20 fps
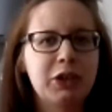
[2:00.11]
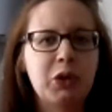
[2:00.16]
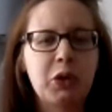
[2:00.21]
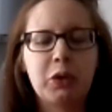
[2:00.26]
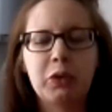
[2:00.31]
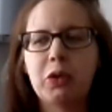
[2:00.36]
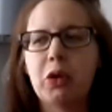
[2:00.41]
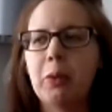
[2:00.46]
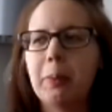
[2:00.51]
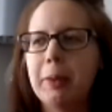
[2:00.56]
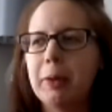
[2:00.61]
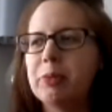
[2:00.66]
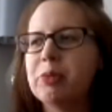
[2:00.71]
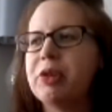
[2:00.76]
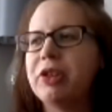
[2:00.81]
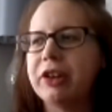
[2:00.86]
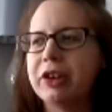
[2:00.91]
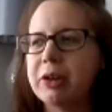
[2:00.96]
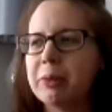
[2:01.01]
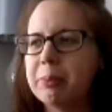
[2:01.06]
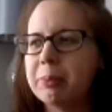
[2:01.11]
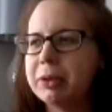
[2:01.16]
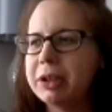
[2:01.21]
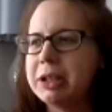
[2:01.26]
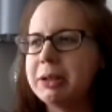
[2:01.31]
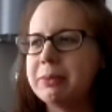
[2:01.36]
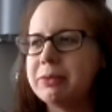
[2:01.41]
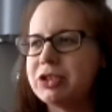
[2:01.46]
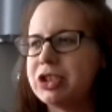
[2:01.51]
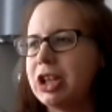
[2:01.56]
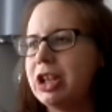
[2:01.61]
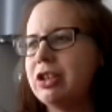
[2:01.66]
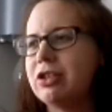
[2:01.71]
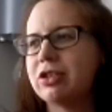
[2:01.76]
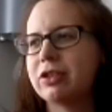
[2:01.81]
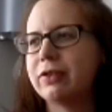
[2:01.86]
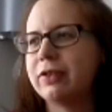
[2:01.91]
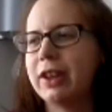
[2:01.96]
coping with the complete change of